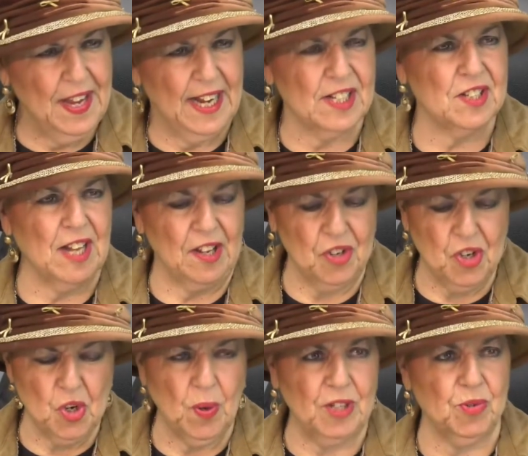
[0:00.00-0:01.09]
it's not
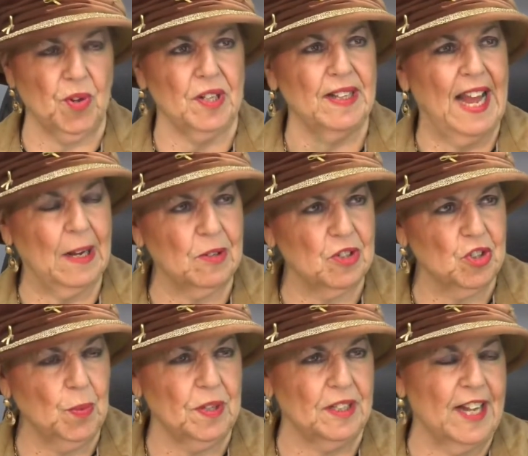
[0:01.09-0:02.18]
you, I draw the language
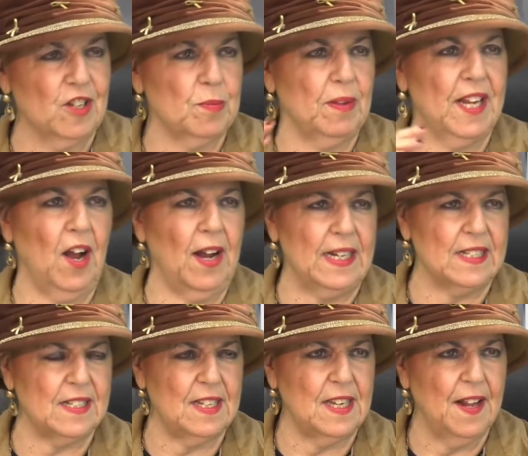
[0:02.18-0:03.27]
loop, the letters play hide and
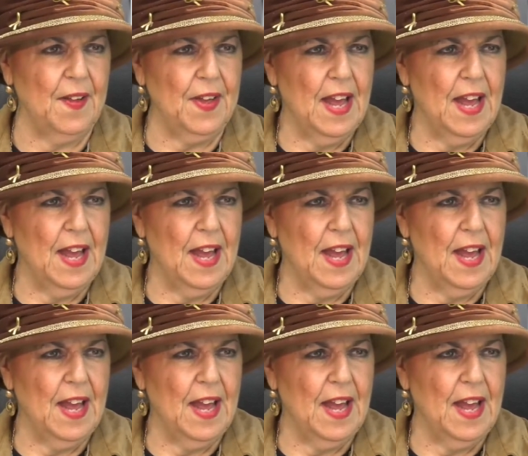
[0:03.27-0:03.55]
seek.